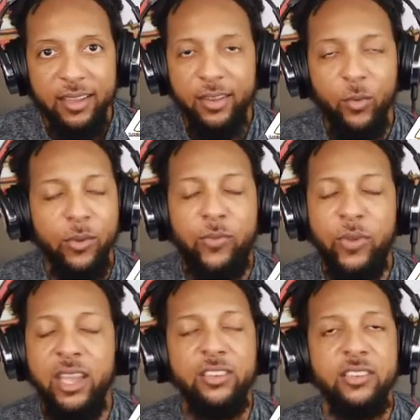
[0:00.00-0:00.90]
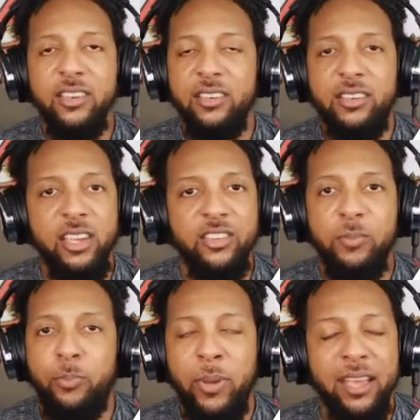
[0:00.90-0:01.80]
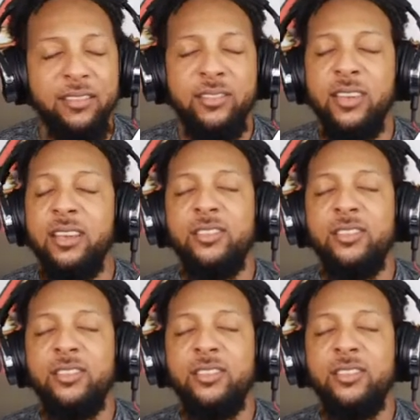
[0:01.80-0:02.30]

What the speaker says: Revenge is a dish best